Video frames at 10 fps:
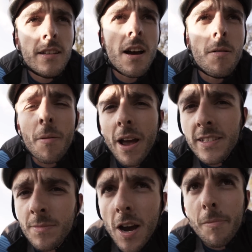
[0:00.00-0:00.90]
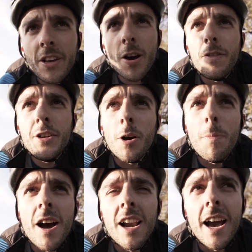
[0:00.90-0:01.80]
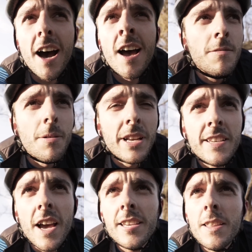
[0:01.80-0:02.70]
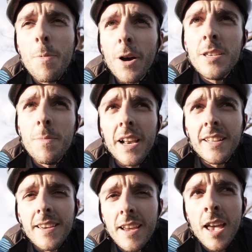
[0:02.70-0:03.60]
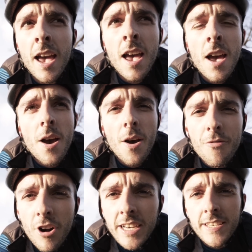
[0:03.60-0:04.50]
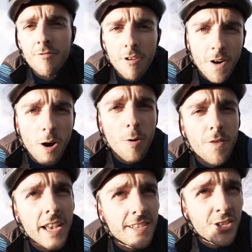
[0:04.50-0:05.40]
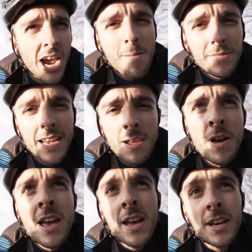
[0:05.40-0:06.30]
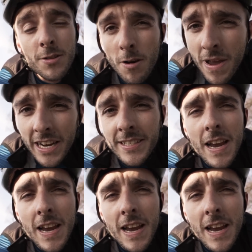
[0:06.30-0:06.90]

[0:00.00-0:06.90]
So when we had some time in the coffee shop earlier, we were discussing the possibility of racing Revolve as a jam team. So a mixed